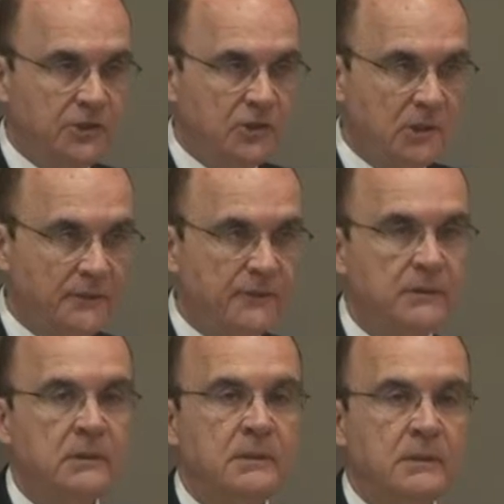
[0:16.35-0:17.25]

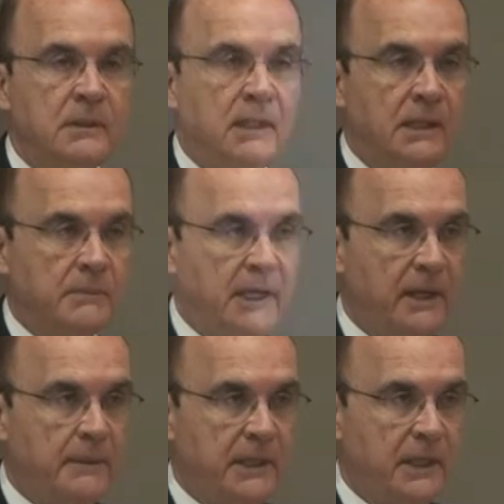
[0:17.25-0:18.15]
Initiatives at
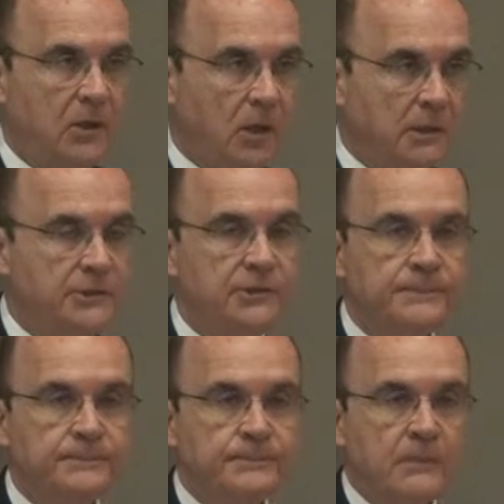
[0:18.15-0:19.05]
Miami-Dade
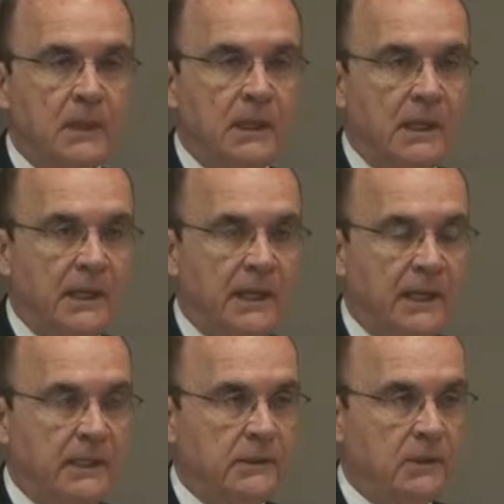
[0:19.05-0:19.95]
College.
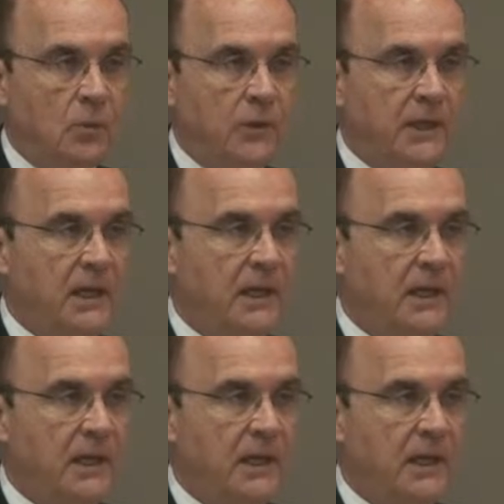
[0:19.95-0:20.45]
And we